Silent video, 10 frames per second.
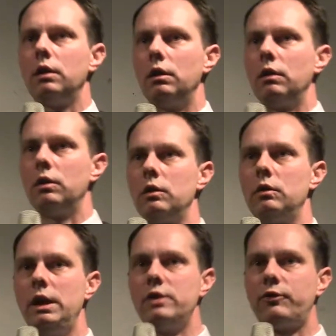
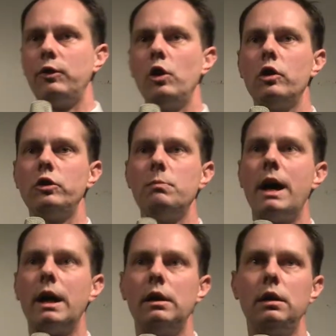Les Fleurs de
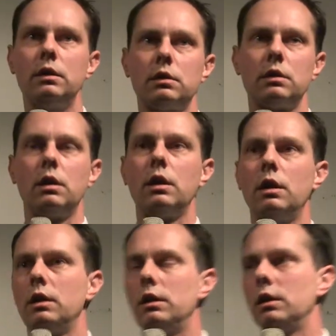Mal,
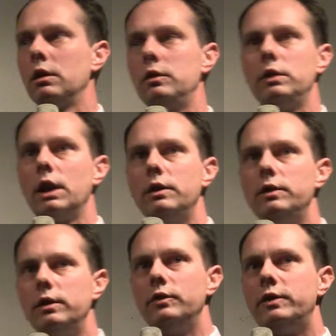
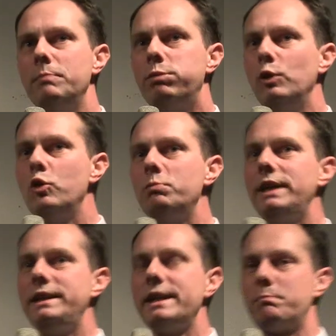Die
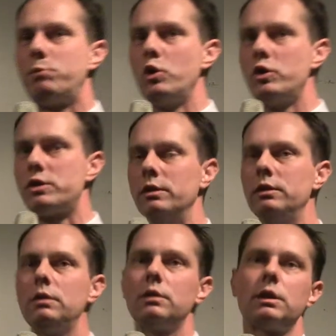Blumen des
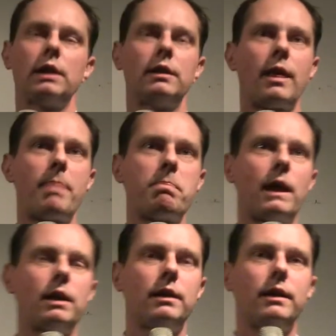Bösen,
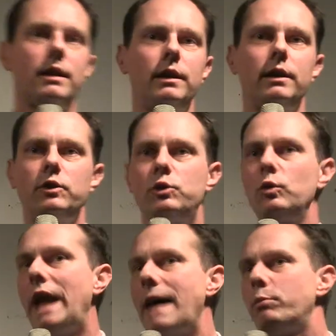to
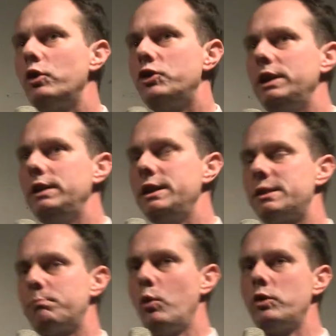Lamborghini
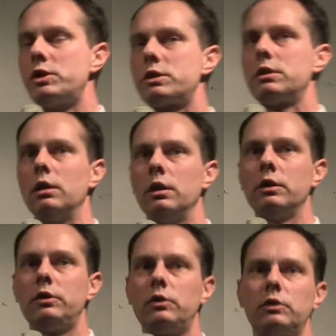sports
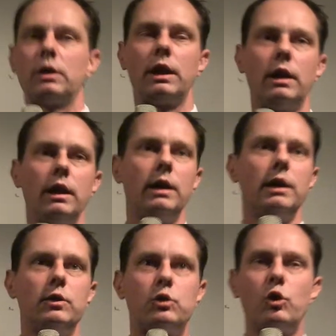cars,
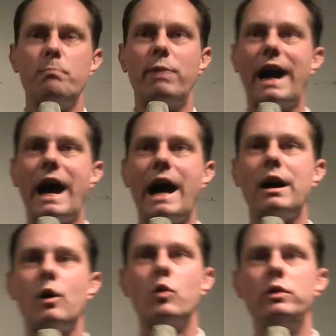to
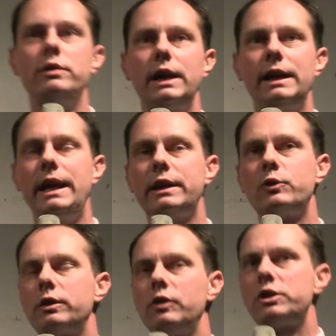brown
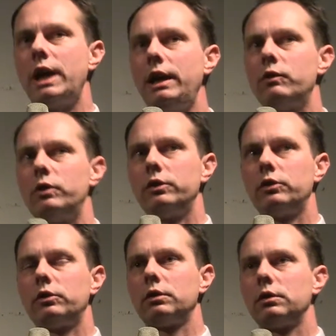electrical
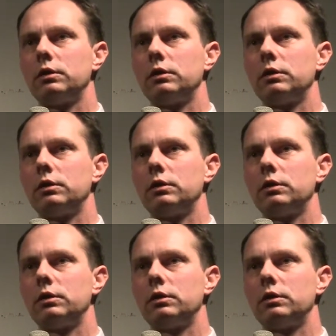shavers.